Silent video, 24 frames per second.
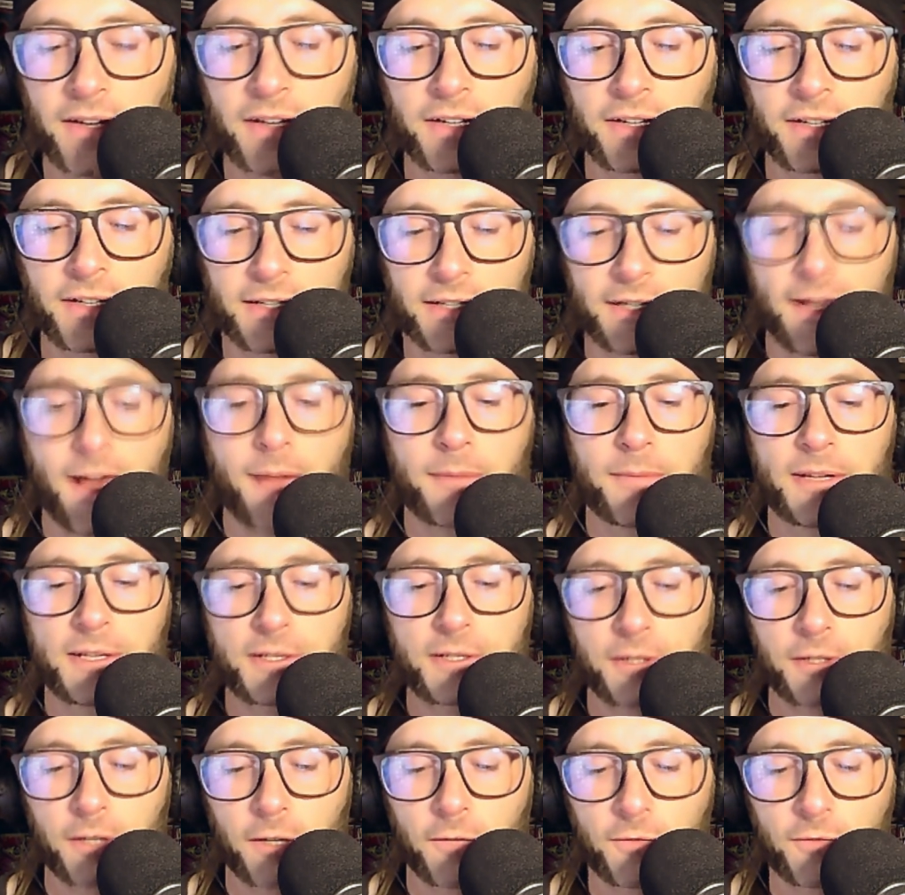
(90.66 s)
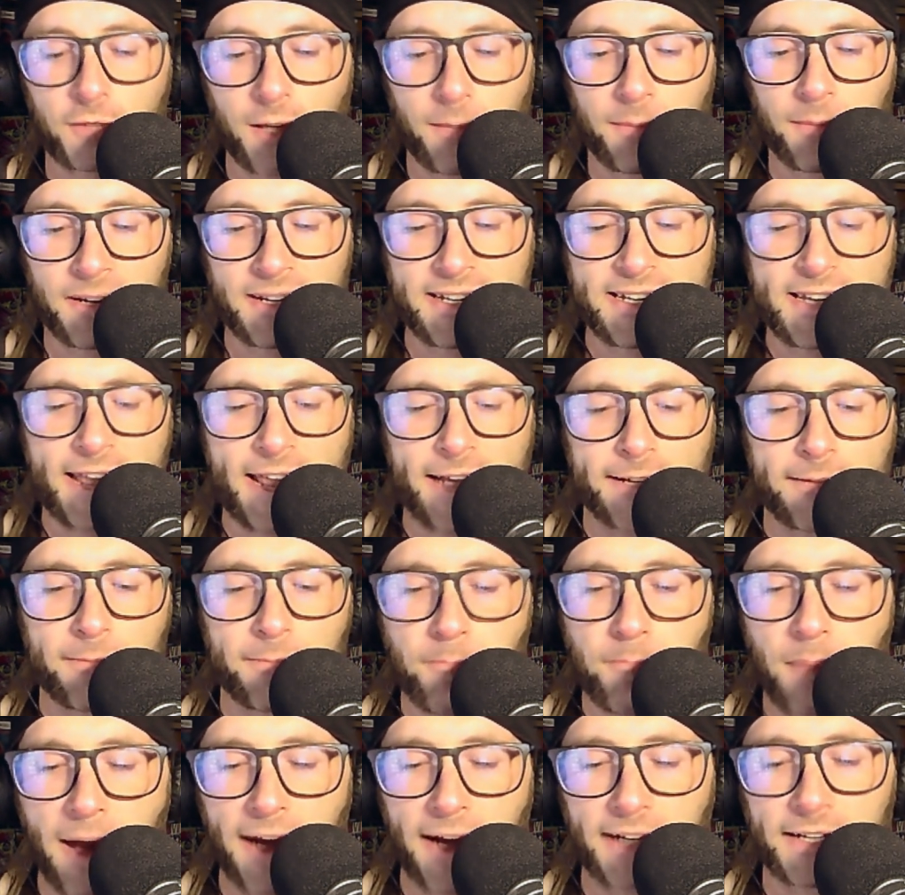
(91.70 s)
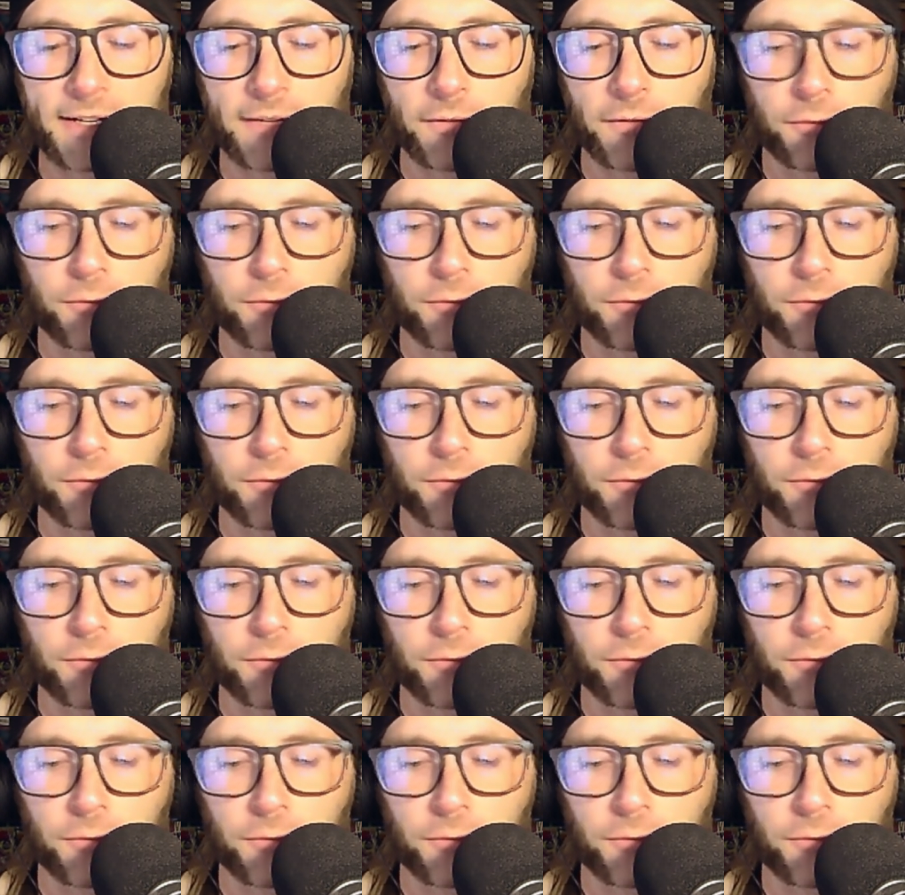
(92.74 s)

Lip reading: Konami serves up a neck-biting